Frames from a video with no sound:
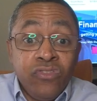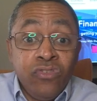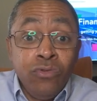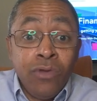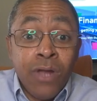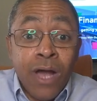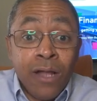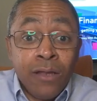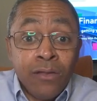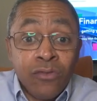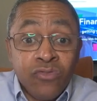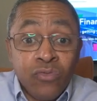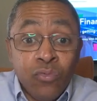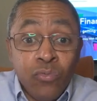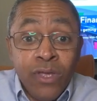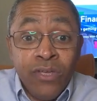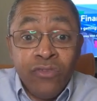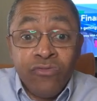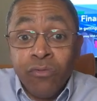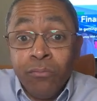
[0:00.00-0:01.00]
$2
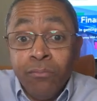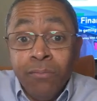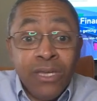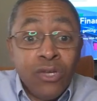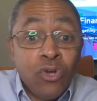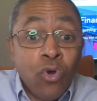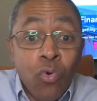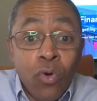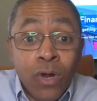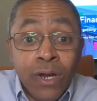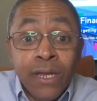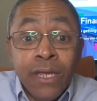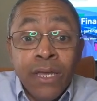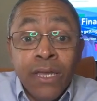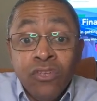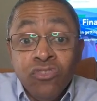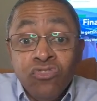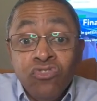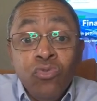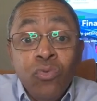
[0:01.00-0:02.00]
away from me going
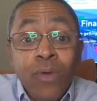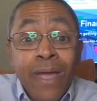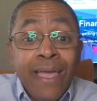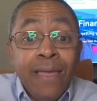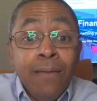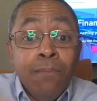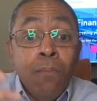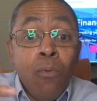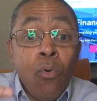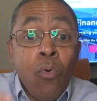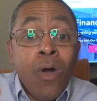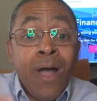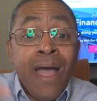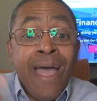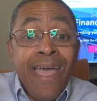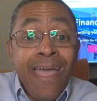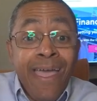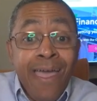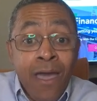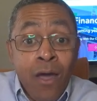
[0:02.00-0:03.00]
to a more
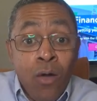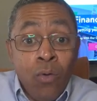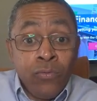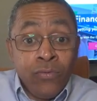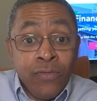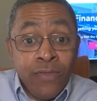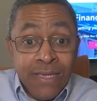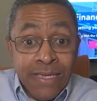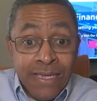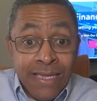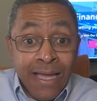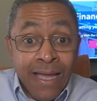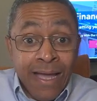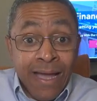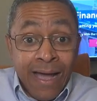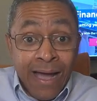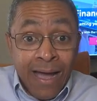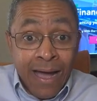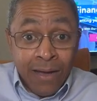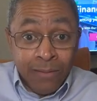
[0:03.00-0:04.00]
healthy
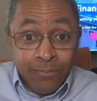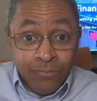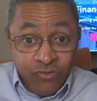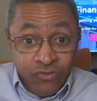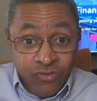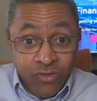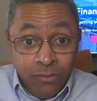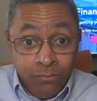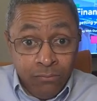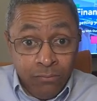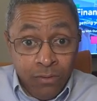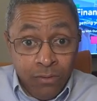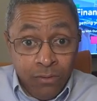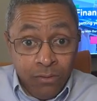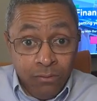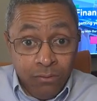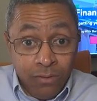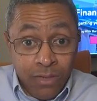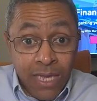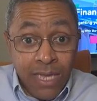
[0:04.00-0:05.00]
option,
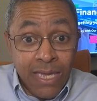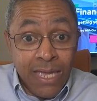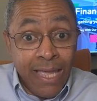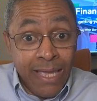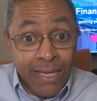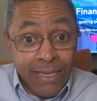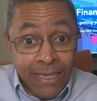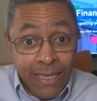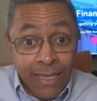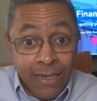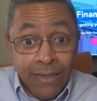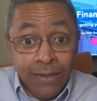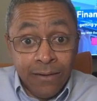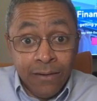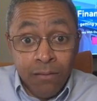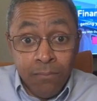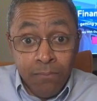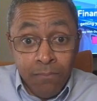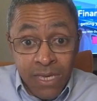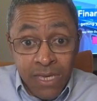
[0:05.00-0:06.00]
okay, and getting
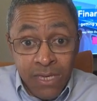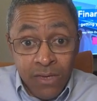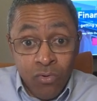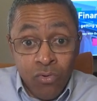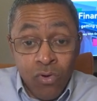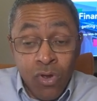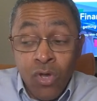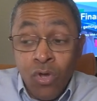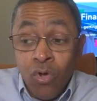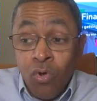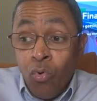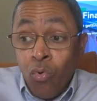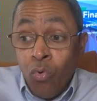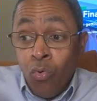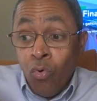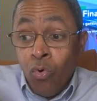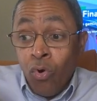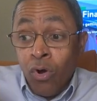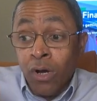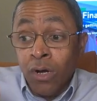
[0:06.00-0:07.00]
a meal
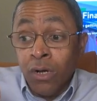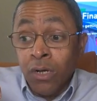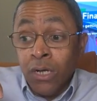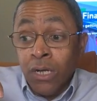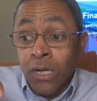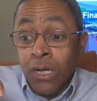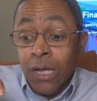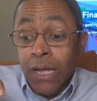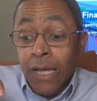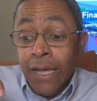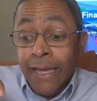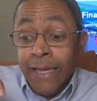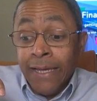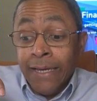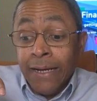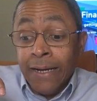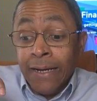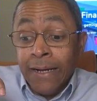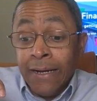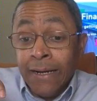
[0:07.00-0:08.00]
or a
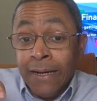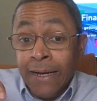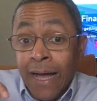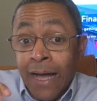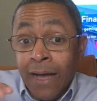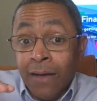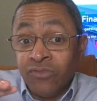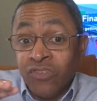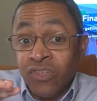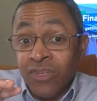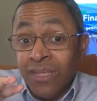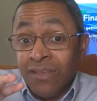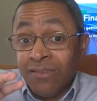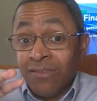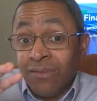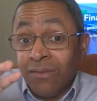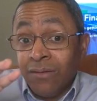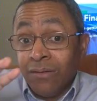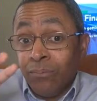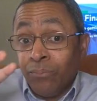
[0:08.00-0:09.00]
option
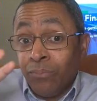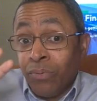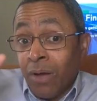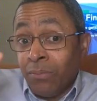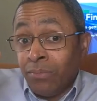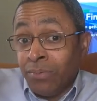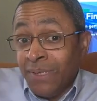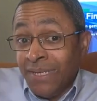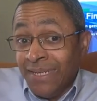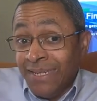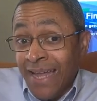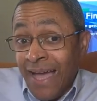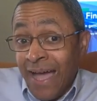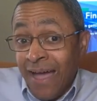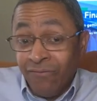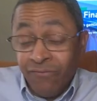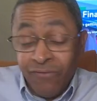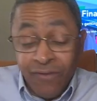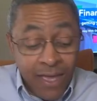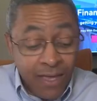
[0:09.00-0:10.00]
that's probably
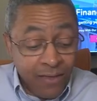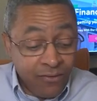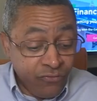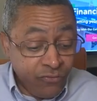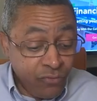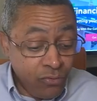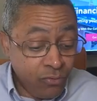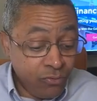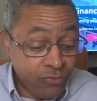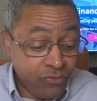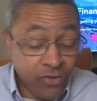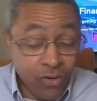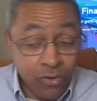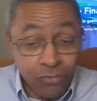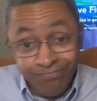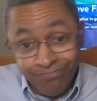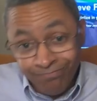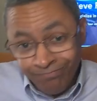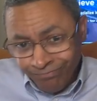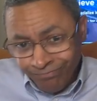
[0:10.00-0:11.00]
not fast food. So